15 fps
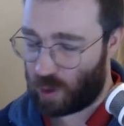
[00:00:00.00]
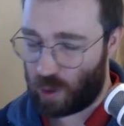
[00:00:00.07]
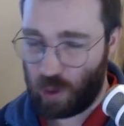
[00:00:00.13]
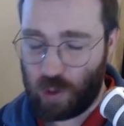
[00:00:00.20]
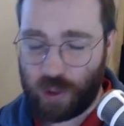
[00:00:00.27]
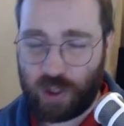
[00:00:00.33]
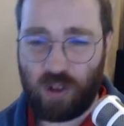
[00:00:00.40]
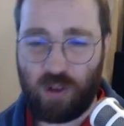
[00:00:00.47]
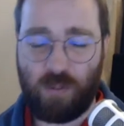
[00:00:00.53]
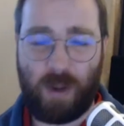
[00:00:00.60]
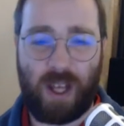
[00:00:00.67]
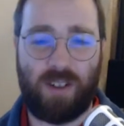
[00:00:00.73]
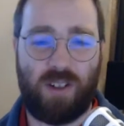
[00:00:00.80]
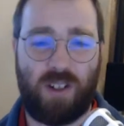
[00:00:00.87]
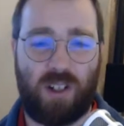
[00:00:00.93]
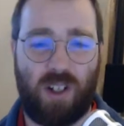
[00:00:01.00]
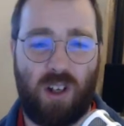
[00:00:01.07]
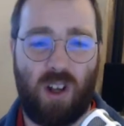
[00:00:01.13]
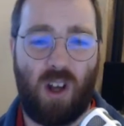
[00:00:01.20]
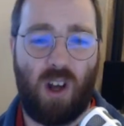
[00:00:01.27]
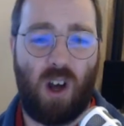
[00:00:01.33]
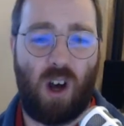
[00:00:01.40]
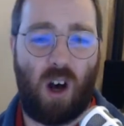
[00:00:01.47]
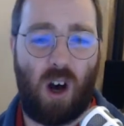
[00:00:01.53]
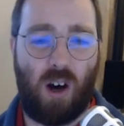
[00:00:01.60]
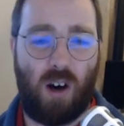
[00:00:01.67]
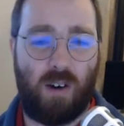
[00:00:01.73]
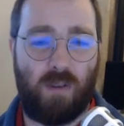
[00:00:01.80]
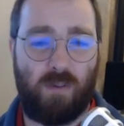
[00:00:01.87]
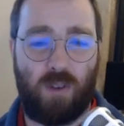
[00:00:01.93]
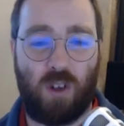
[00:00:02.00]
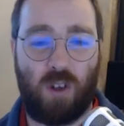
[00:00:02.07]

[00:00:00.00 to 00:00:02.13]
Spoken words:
or 2 months of